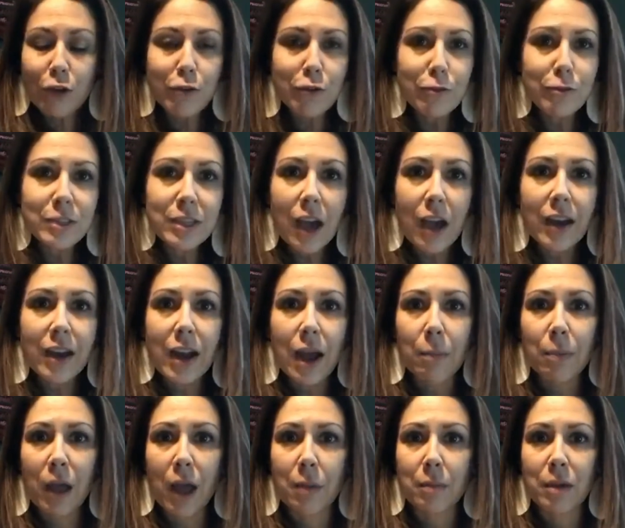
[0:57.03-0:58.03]
Who's got an
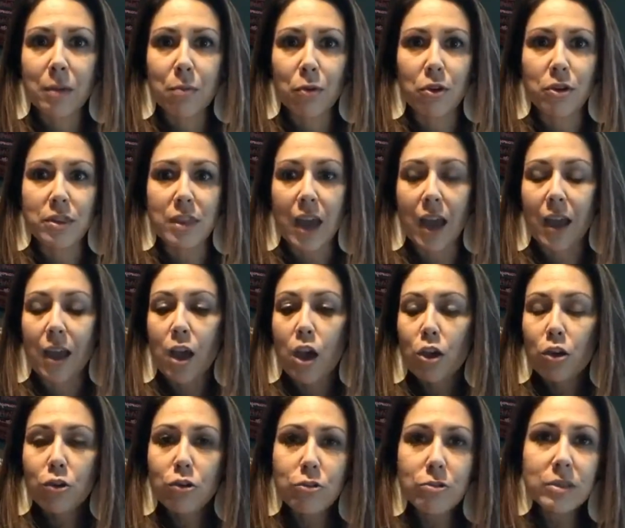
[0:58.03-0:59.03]
upcoming birthday?
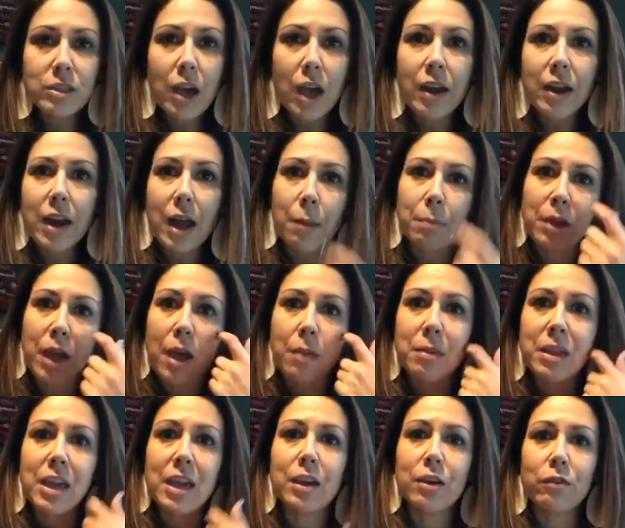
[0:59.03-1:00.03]
Who's got an
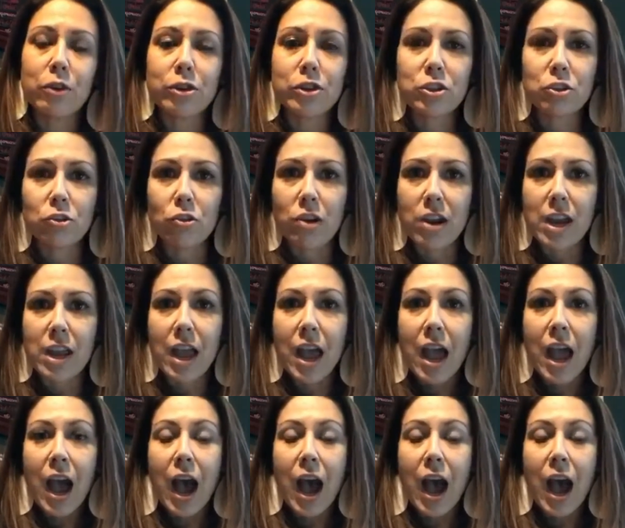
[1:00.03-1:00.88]
upcoming anniversary?